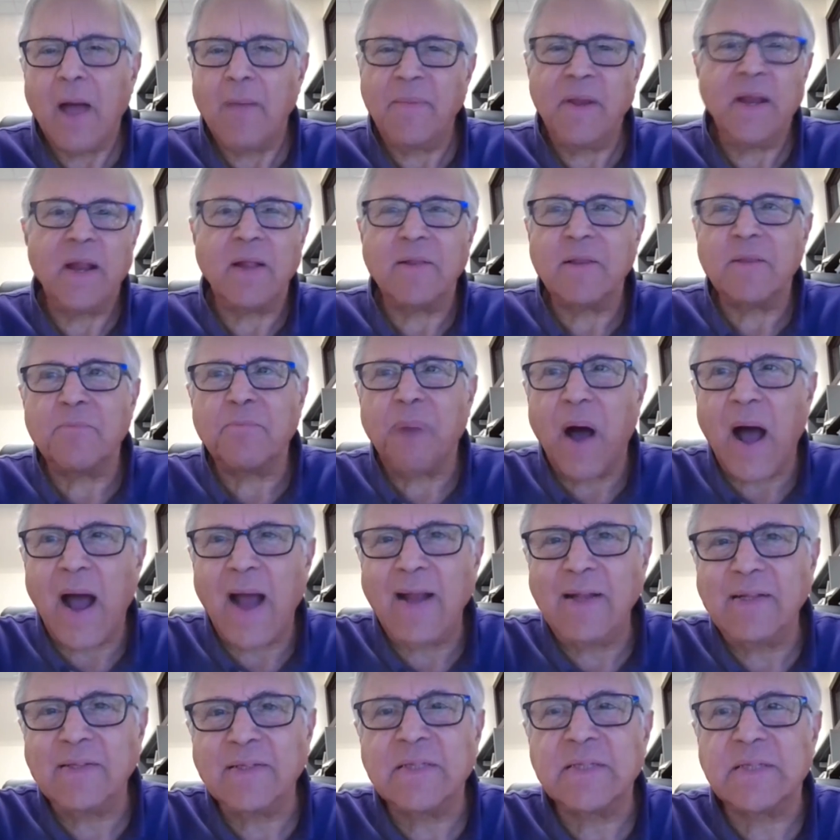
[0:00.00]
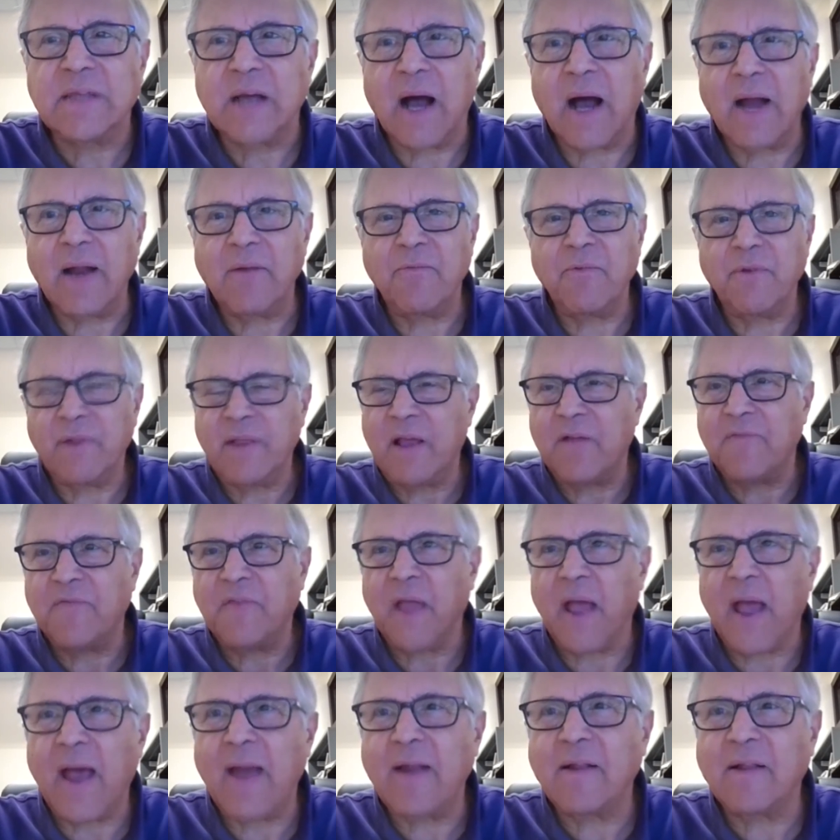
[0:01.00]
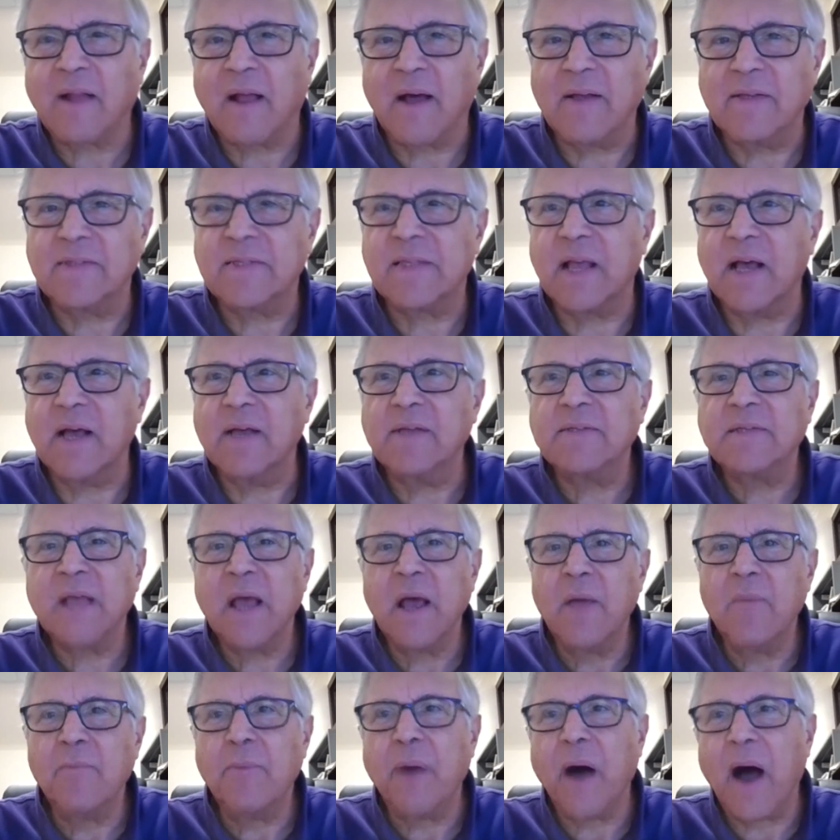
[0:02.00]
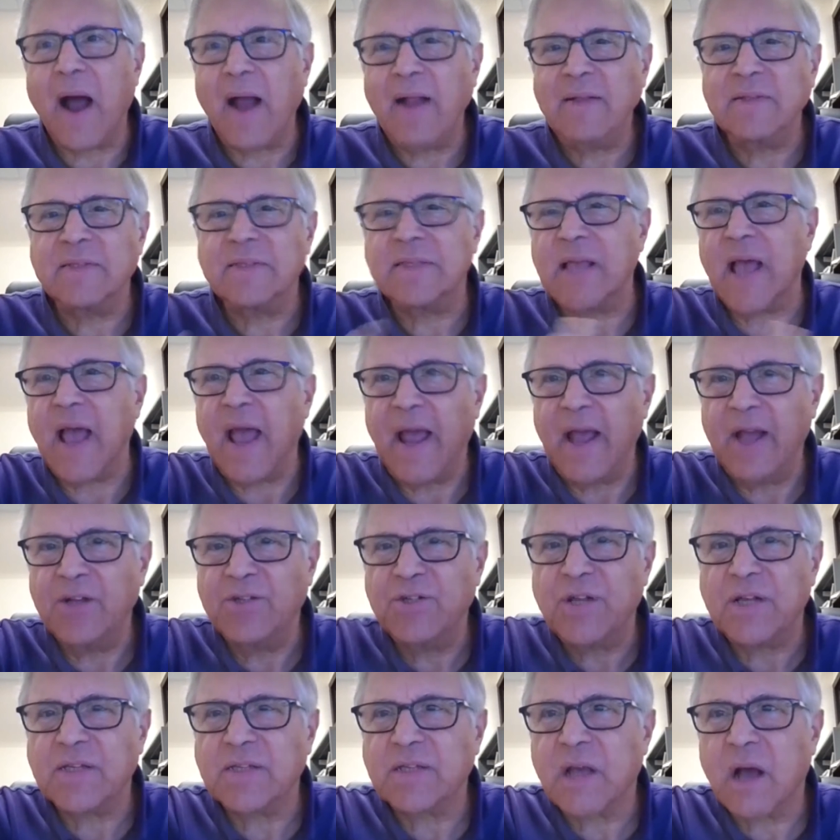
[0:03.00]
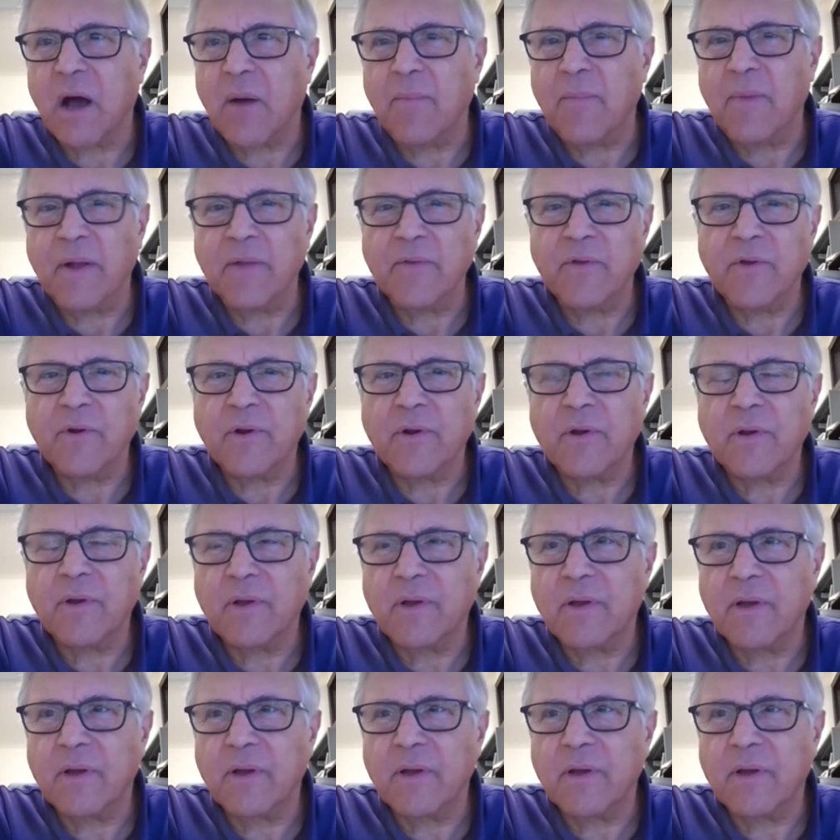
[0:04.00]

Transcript: mean, on the Biden side, we really have to analyze this. Biden's age has come under c-